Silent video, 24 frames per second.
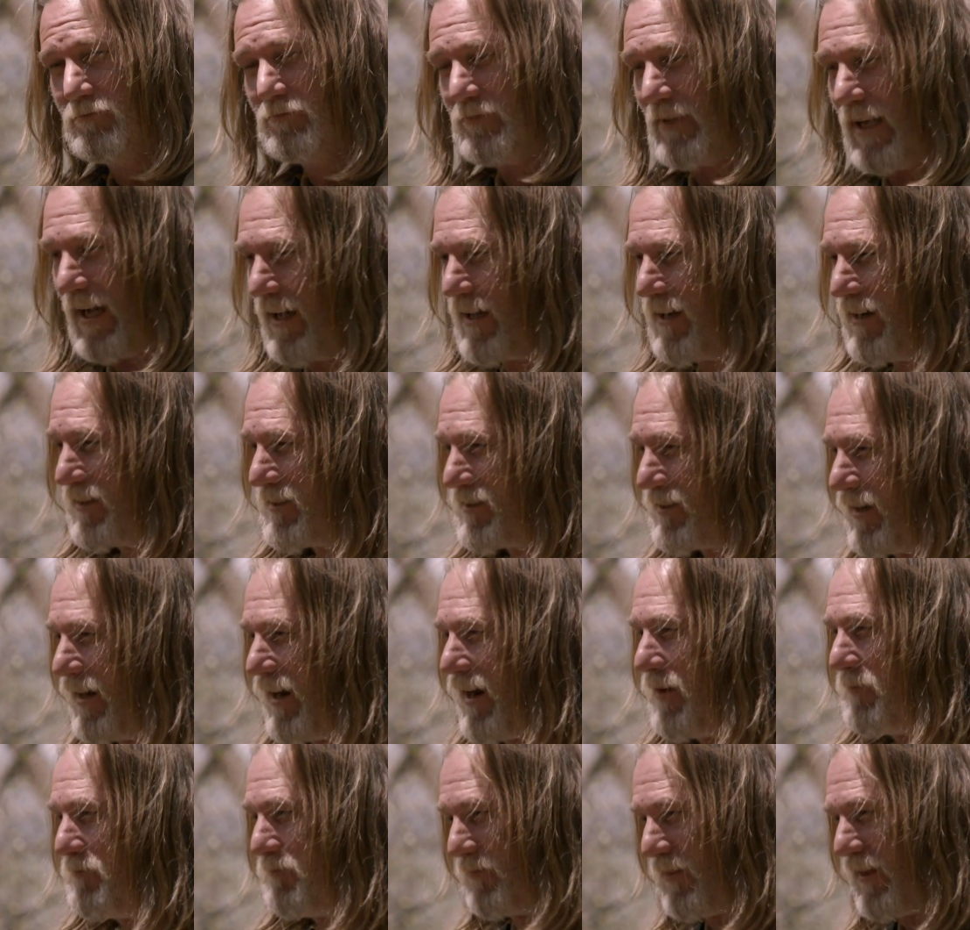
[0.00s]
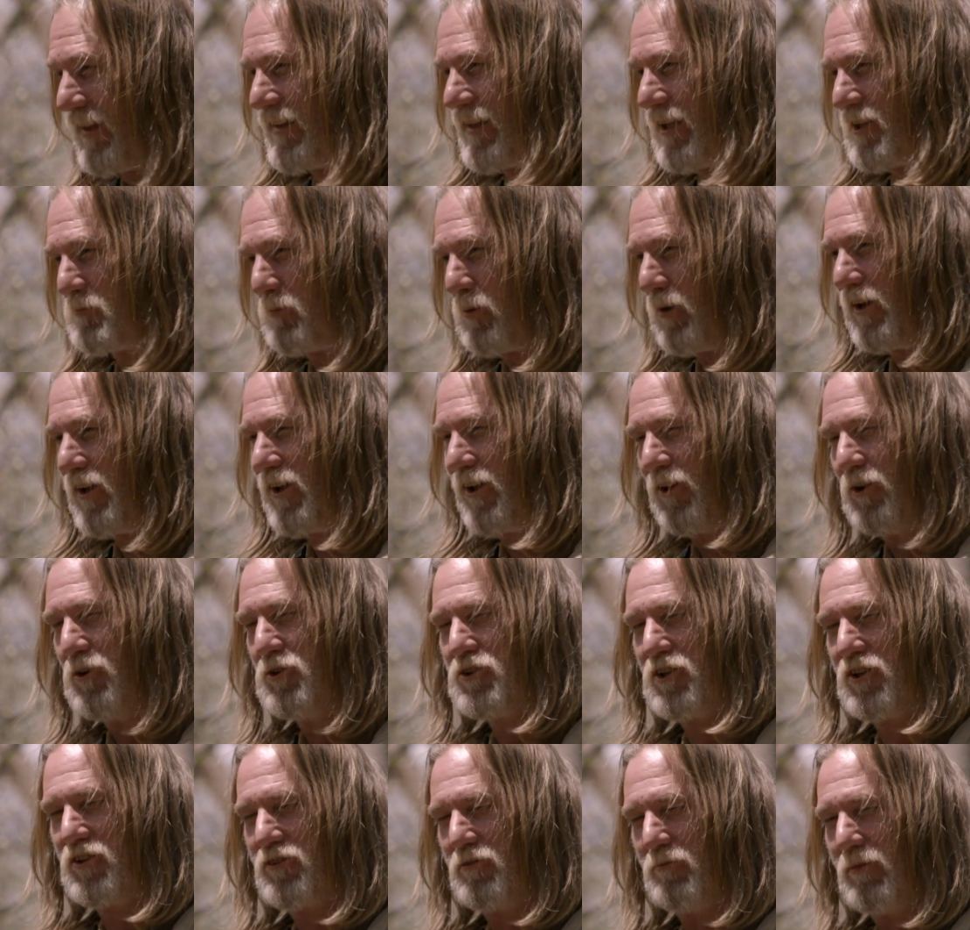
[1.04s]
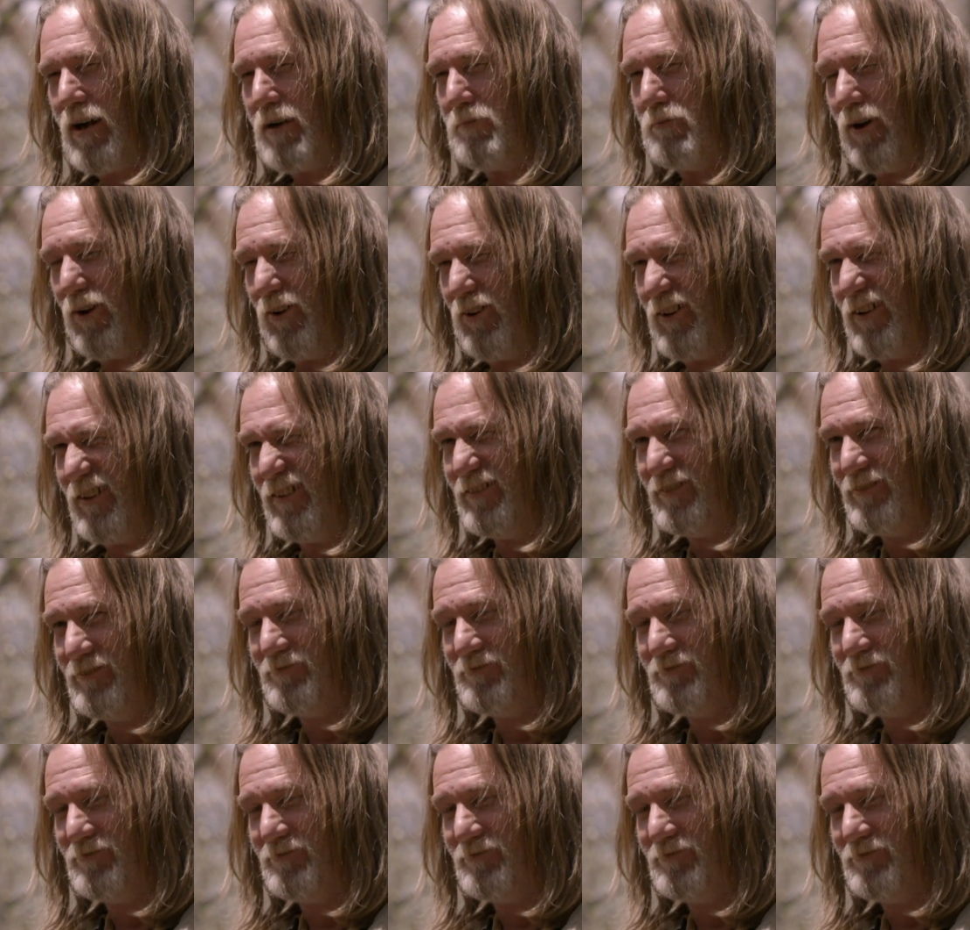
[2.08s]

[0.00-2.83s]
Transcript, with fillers: I gotta say, I think that's pretty close just from eyeballing it.